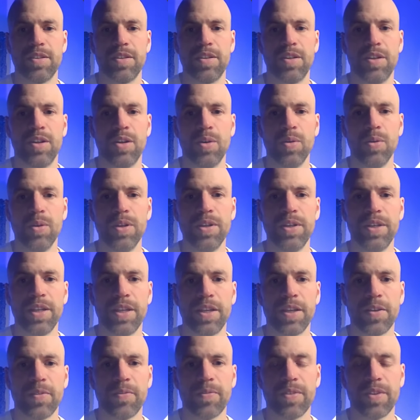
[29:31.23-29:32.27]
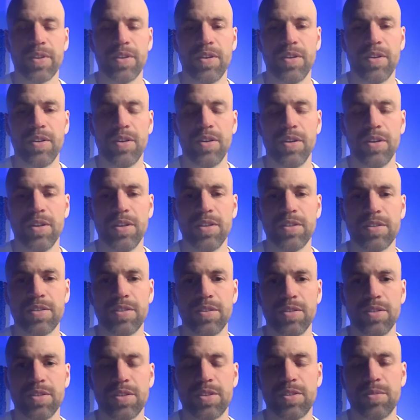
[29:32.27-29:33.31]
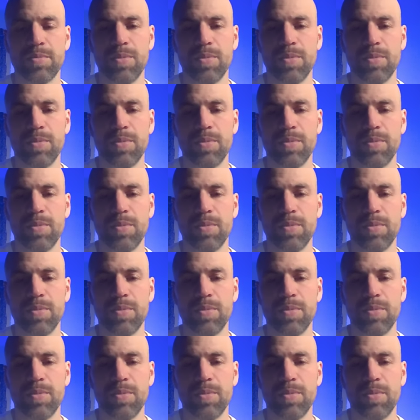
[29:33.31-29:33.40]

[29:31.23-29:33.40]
holding all those